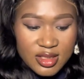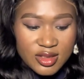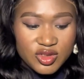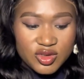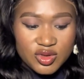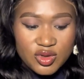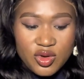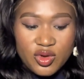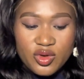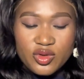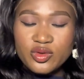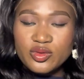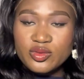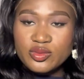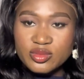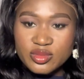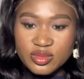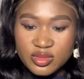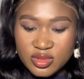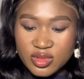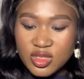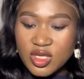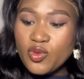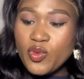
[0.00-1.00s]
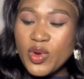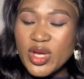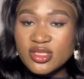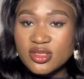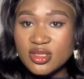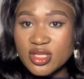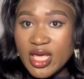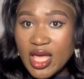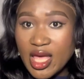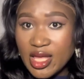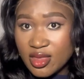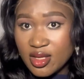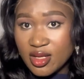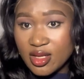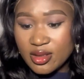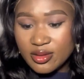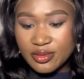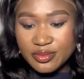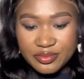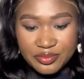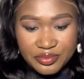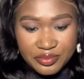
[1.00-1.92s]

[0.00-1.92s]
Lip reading: So they were together.